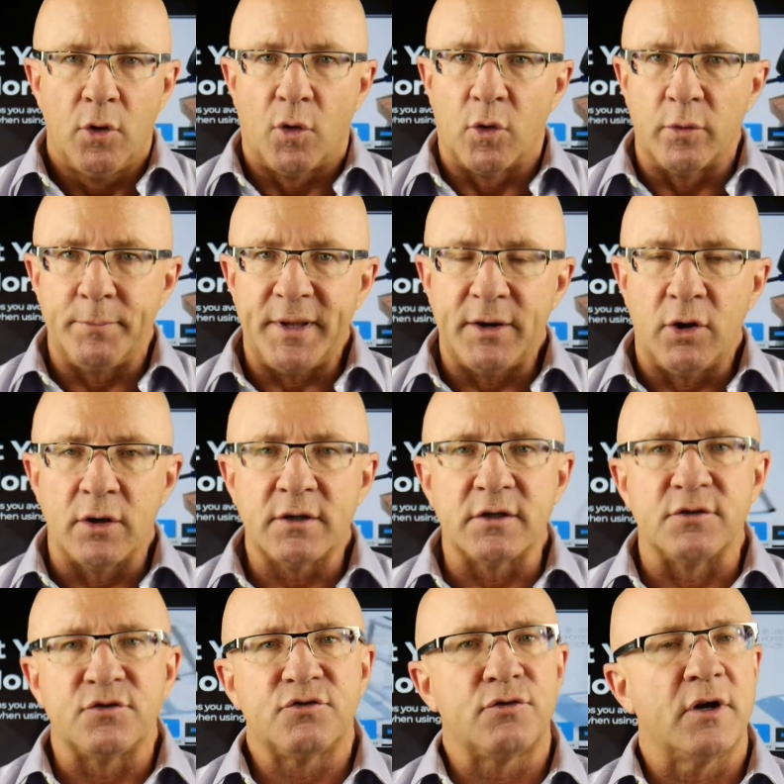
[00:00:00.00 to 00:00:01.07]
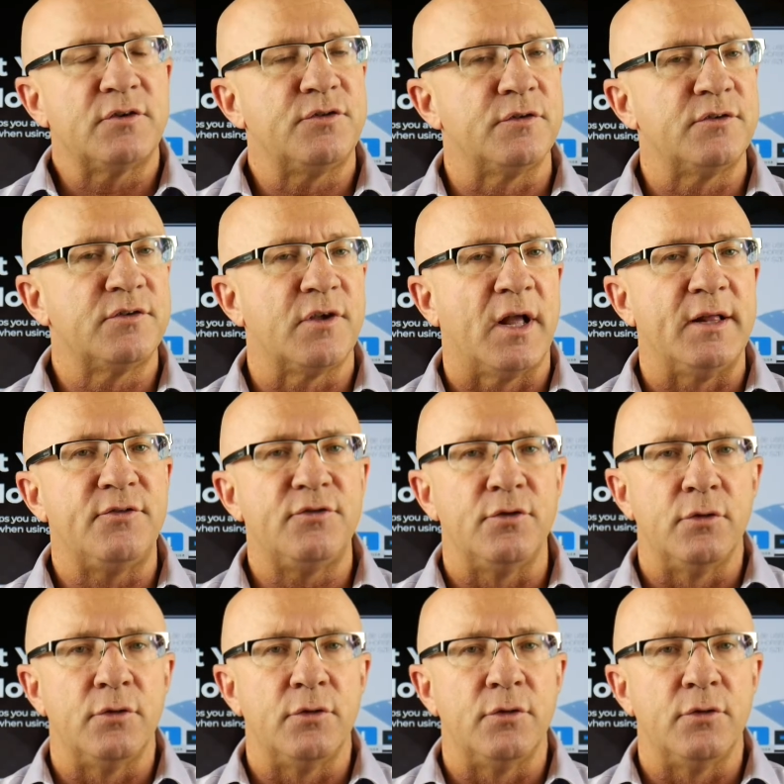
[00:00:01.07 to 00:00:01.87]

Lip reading: or been on construction sites,